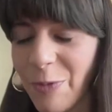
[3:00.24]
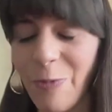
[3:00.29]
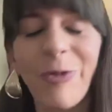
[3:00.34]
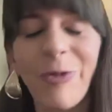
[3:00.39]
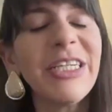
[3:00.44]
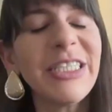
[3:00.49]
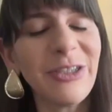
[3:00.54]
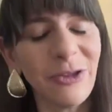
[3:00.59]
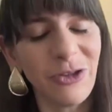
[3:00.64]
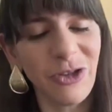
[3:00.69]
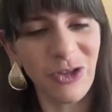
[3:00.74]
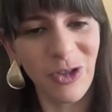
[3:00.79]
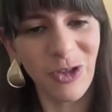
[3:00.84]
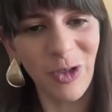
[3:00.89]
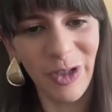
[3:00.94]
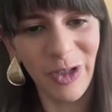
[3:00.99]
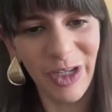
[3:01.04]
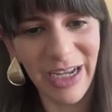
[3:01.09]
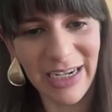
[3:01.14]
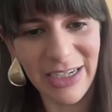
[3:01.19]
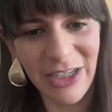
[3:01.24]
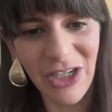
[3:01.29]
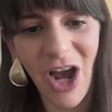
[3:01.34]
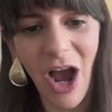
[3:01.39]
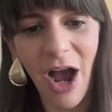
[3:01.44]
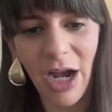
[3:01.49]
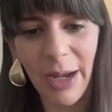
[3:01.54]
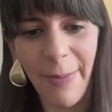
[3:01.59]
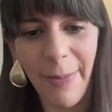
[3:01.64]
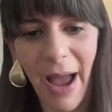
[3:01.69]
researchers who look at it
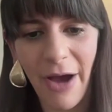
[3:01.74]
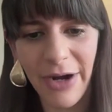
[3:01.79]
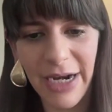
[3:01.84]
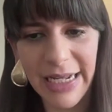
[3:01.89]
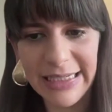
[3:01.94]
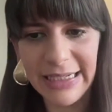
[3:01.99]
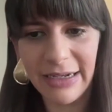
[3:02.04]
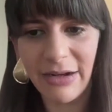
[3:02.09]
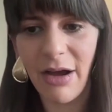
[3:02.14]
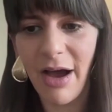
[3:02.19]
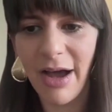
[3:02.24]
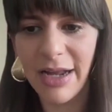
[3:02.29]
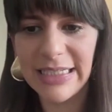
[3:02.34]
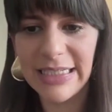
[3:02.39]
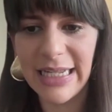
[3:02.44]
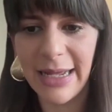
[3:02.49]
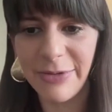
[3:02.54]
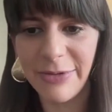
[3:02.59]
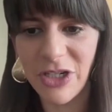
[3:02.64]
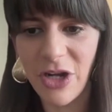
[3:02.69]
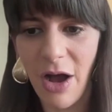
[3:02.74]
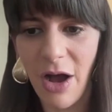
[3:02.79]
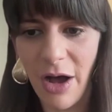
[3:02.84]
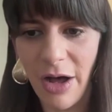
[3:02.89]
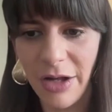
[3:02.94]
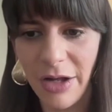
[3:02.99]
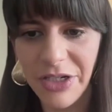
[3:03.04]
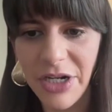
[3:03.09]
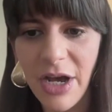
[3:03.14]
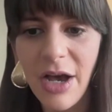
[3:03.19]
talk about is a concept
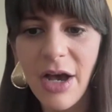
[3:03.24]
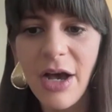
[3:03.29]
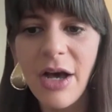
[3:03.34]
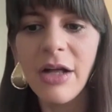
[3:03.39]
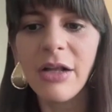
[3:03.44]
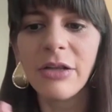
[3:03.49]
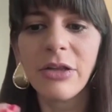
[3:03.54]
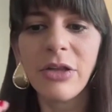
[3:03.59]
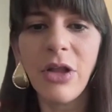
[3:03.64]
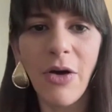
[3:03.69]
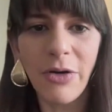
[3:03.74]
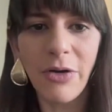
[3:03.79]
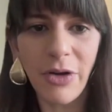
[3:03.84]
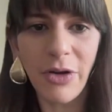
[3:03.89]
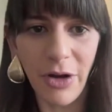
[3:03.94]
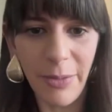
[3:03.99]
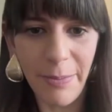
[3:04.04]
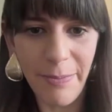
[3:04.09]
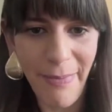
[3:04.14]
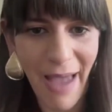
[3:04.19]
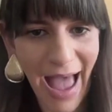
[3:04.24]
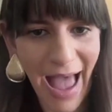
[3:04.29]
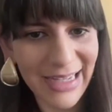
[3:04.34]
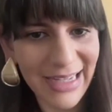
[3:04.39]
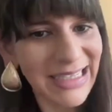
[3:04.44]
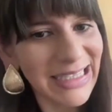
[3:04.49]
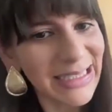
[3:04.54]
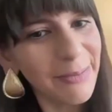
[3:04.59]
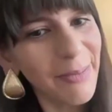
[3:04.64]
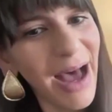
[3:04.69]
called local
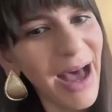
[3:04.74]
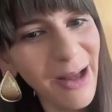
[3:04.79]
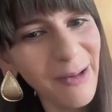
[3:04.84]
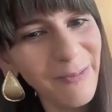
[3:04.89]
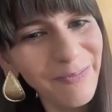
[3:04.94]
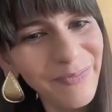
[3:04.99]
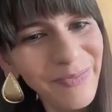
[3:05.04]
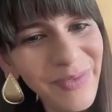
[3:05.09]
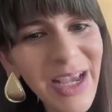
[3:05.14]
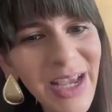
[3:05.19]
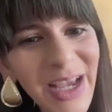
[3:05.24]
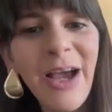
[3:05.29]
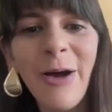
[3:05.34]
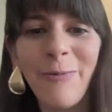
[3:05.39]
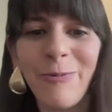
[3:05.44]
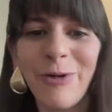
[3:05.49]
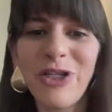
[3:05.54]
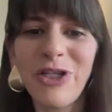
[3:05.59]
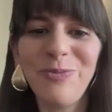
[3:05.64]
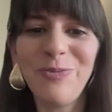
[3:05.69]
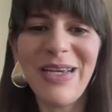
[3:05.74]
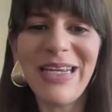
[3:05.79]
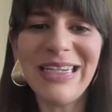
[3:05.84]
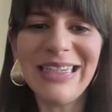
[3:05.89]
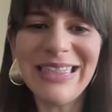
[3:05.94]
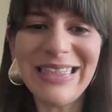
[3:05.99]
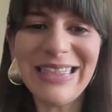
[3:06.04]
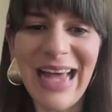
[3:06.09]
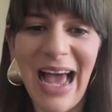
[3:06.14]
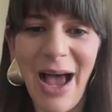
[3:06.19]
maxima, which
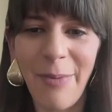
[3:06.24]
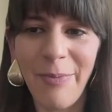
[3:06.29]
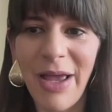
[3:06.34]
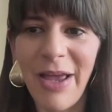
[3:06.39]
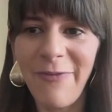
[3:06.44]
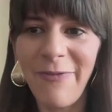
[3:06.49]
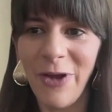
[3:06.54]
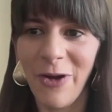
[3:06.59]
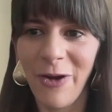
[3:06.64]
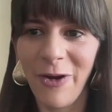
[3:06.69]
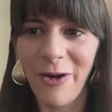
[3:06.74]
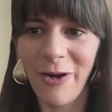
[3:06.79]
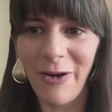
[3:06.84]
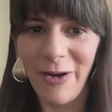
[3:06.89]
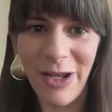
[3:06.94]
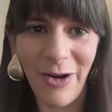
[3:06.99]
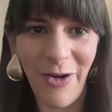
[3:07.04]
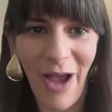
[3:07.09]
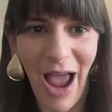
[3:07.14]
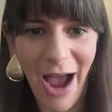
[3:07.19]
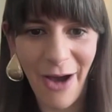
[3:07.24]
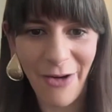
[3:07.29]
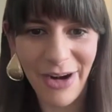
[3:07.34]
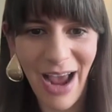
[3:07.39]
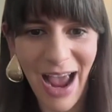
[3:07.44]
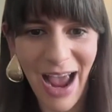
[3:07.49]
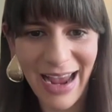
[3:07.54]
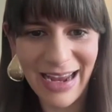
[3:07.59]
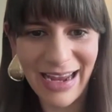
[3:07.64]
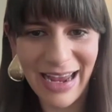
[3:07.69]
means if you're, out
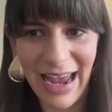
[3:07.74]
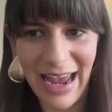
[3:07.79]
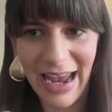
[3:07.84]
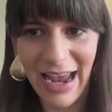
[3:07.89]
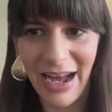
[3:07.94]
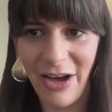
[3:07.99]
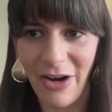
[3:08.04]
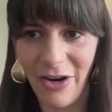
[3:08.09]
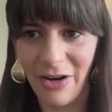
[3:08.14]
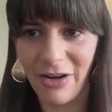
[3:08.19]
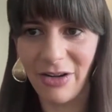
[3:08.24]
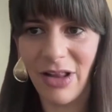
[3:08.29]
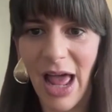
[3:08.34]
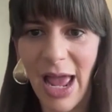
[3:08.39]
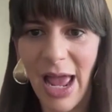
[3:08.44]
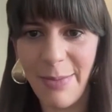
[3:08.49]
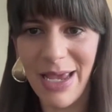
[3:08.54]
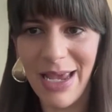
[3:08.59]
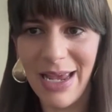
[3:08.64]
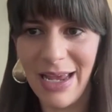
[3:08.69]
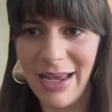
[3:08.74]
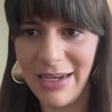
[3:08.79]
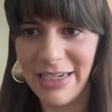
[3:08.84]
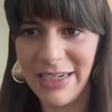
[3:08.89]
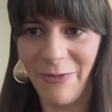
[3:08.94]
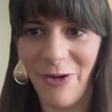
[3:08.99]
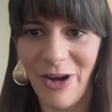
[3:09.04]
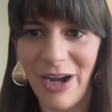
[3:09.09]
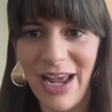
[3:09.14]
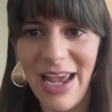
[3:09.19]
hiking and you're climbing
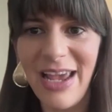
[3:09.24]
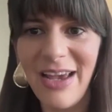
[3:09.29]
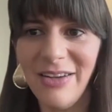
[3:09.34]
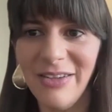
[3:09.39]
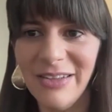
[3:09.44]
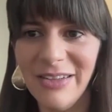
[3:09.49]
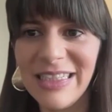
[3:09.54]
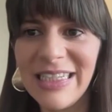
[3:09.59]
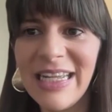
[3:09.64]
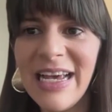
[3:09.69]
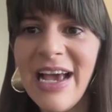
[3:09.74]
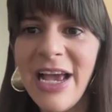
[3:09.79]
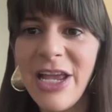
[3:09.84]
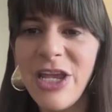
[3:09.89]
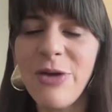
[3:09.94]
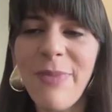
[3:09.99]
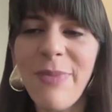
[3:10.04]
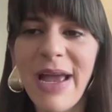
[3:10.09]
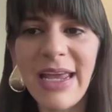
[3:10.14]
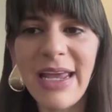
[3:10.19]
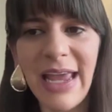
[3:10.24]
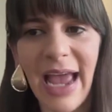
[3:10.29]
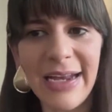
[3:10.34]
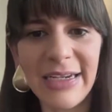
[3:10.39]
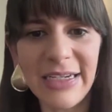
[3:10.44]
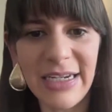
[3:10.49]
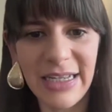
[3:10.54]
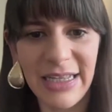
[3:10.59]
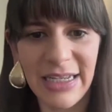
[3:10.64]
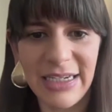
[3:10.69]
different hills, you might
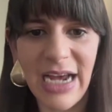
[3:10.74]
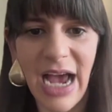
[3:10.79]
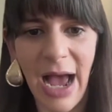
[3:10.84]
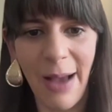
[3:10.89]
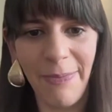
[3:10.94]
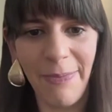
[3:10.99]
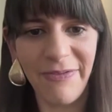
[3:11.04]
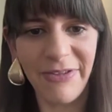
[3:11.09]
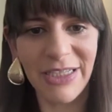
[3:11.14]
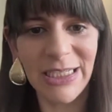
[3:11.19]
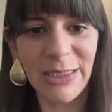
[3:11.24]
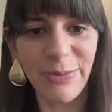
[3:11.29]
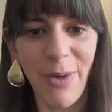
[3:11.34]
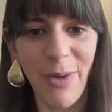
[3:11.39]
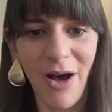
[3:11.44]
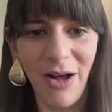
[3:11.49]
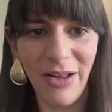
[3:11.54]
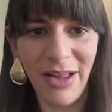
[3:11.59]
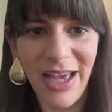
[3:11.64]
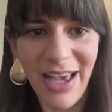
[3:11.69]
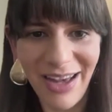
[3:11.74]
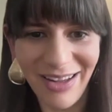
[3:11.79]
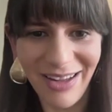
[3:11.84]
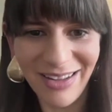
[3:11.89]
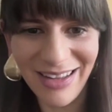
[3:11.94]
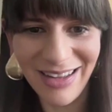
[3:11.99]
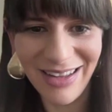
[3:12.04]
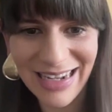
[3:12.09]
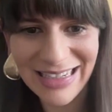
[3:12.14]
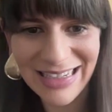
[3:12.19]
get to the top of a small
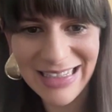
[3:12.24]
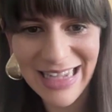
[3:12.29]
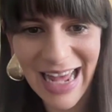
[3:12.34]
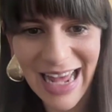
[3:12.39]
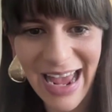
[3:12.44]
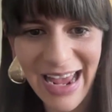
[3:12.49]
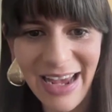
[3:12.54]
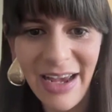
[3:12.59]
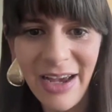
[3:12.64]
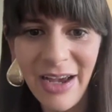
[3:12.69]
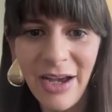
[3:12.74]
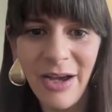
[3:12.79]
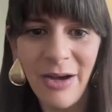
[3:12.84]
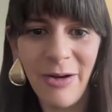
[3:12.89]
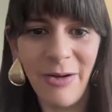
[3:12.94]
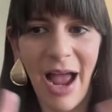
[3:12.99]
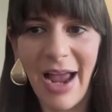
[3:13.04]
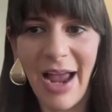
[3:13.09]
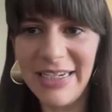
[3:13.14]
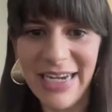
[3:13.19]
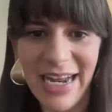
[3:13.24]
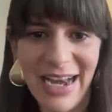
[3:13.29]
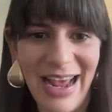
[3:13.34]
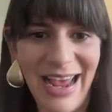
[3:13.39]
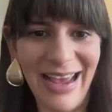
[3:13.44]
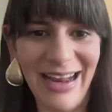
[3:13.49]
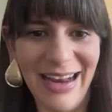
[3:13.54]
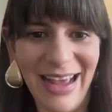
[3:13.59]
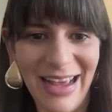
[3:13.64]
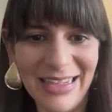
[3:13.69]
hill and say, I did
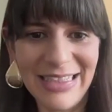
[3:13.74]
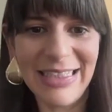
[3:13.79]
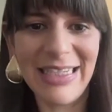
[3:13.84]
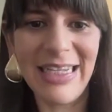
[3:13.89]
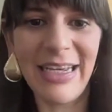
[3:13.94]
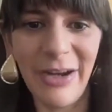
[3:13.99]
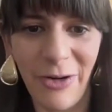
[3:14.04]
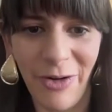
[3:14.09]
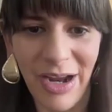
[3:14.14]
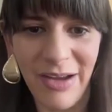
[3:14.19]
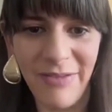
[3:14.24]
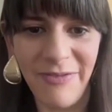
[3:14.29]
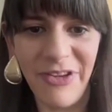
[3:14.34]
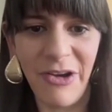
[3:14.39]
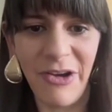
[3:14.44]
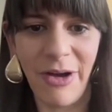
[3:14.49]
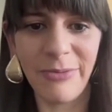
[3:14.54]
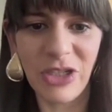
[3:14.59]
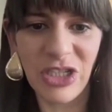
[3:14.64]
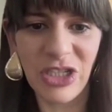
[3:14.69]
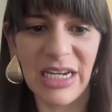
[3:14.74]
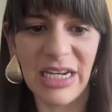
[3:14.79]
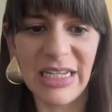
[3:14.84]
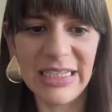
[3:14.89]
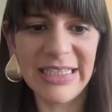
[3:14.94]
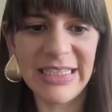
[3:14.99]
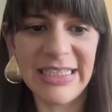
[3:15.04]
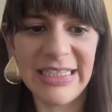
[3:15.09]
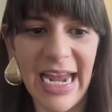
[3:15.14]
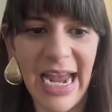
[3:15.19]
it. I see a great view. I'm just going to
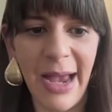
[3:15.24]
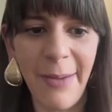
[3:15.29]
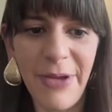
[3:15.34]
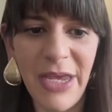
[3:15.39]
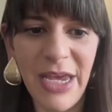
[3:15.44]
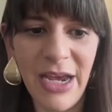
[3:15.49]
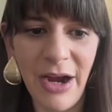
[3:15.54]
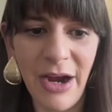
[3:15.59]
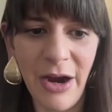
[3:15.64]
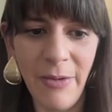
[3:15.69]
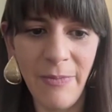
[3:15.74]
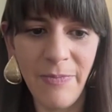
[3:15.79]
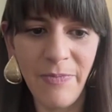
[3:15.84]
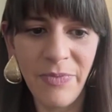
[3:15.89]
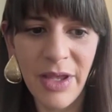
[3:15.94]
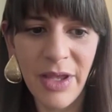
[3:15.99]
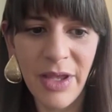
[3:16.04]
stay up here.